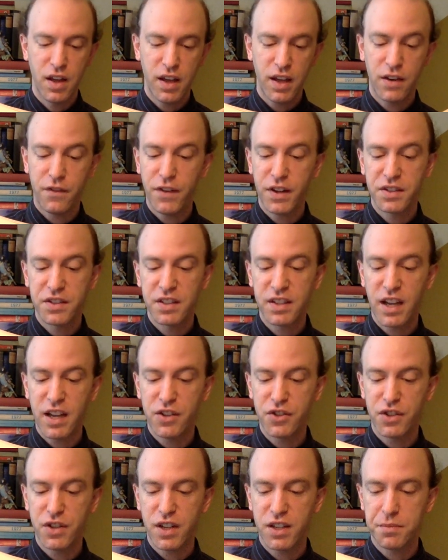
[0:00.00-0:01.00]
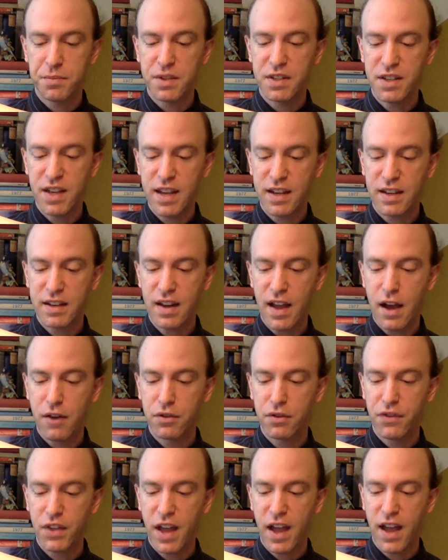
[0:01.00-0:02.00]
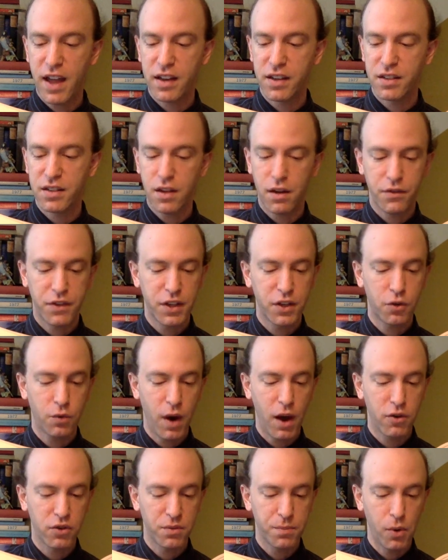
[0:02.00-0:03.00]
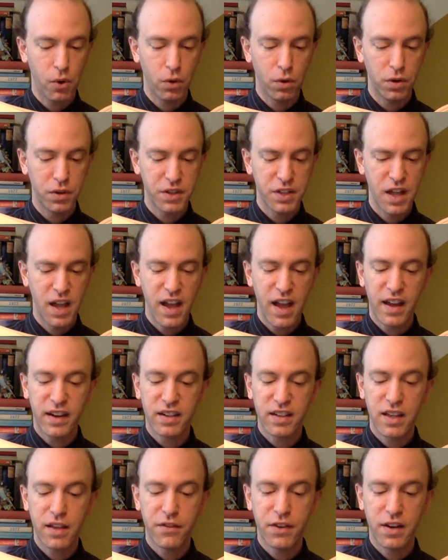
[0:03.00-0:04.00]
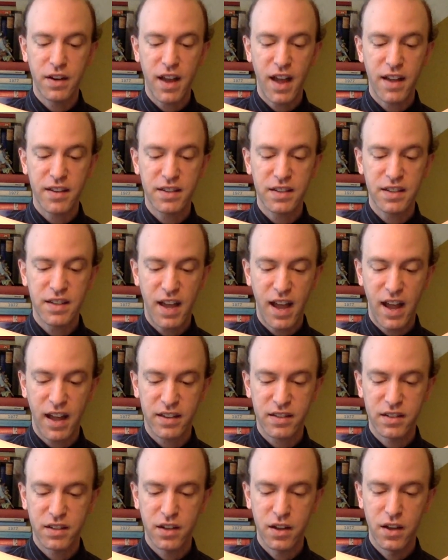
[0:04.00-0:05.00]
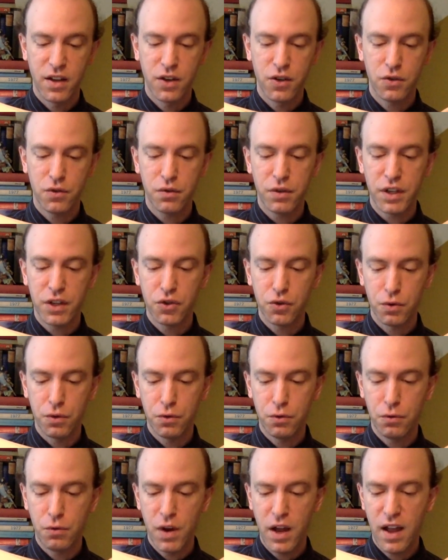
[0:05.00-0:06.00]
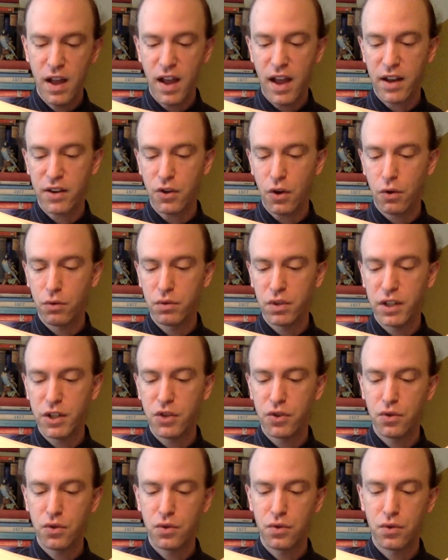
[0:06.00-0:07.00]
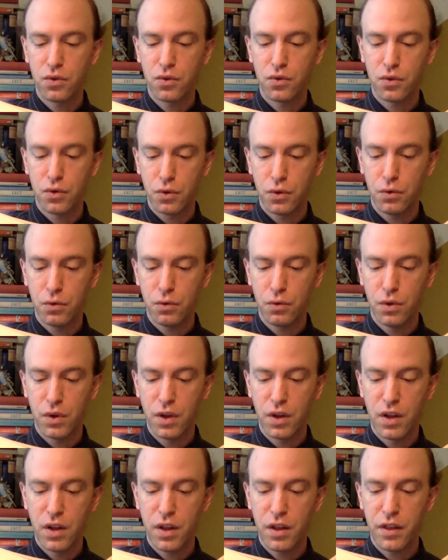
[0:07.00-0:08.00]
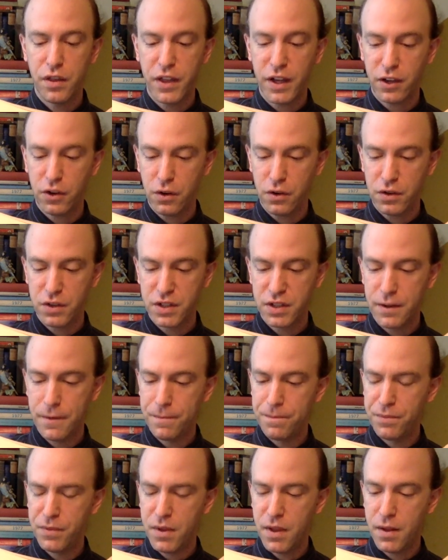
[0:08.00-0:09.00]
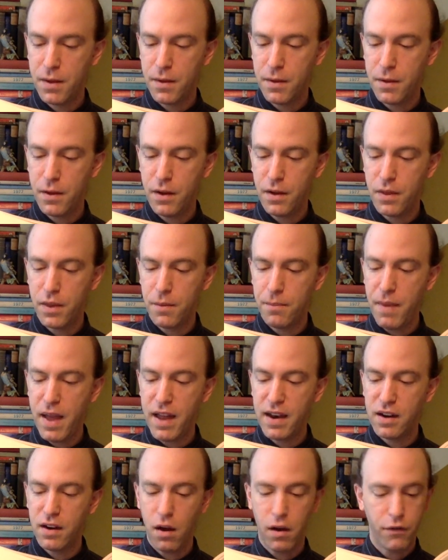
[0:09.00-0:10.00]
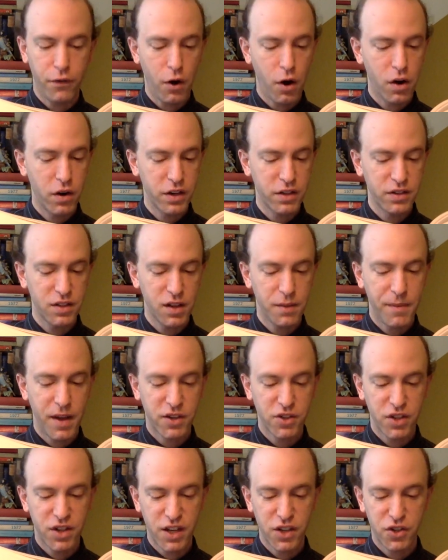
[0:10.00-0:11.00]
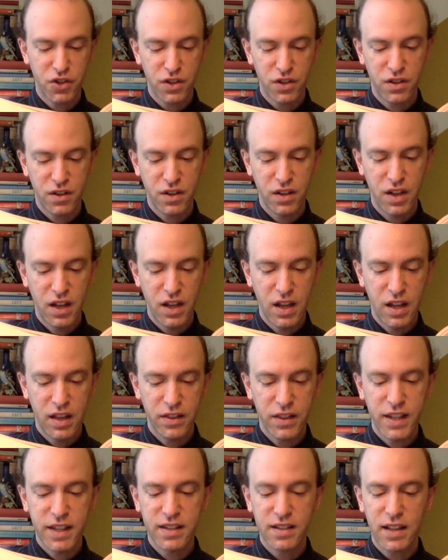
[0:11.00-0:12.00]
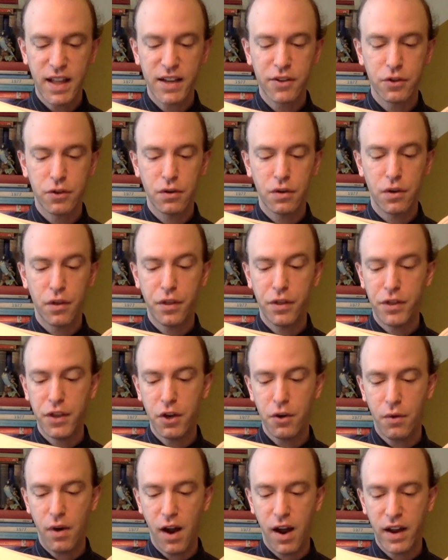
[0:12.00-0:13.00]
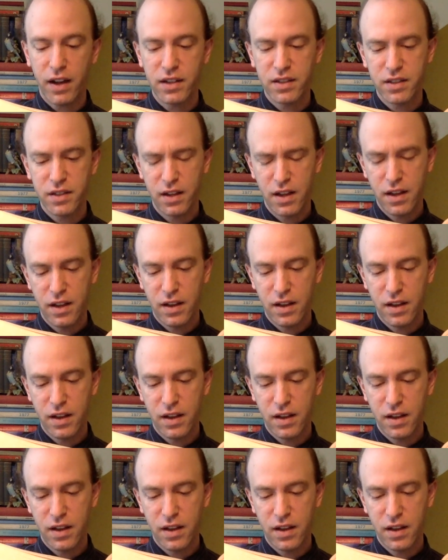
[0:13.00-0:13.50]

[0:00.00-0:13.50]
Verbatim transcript: Investigation has been taken out of the hands of the ground moles and given as a task to the true and only true thinkers, the men of ardent imagination. These latter theorize.